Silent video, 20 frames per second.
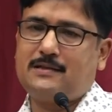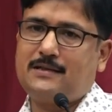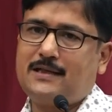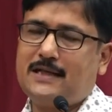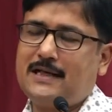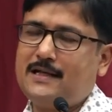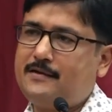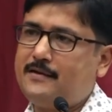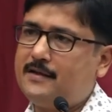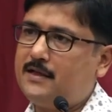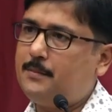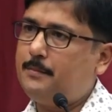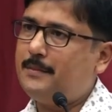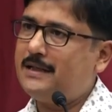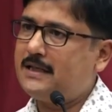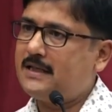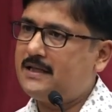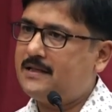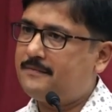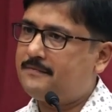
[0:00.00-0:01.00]
then I really
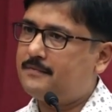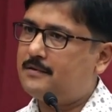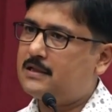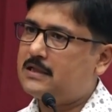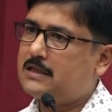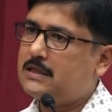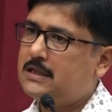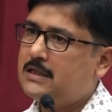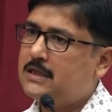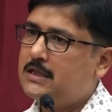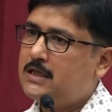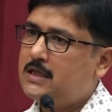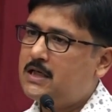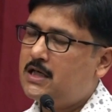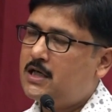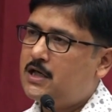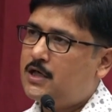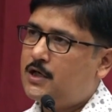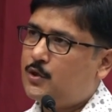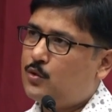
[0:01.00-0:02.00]
made an effort
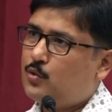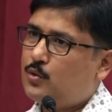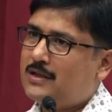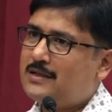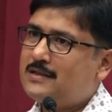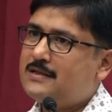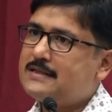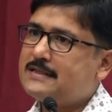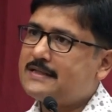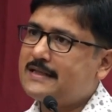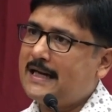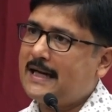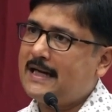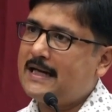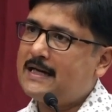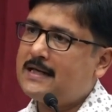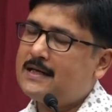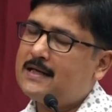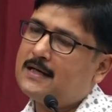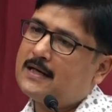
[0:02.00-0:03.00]
to
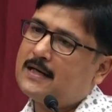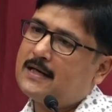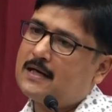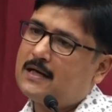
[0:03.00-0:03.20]
understand